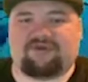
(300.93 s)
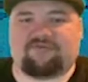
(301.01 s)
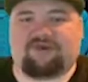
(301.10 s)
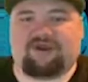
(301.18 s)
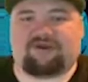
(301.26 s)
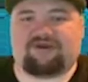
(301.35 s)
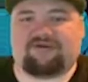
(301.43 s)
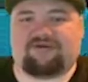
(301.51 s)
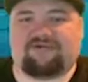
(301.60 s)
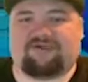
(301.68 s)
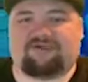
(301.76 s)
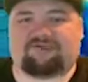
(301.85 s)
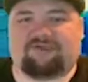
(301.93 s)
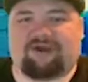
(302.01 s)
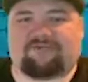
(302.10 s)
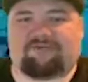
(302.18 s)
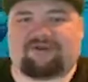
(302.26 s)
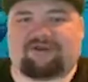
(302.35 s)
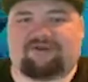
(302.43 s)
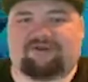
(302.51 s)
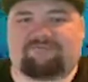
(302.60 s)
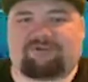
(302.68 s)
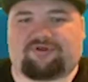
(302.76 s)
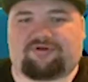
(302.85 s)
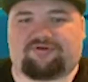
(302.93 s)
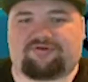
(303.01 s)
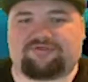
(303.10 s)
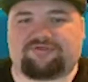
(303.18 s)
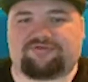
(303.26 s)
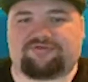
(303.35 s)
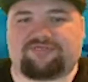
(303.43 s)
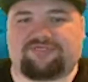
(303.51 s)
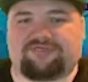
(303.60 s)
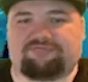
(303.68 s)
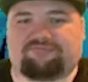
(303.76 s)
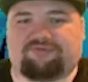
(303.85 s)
where these properties belong to the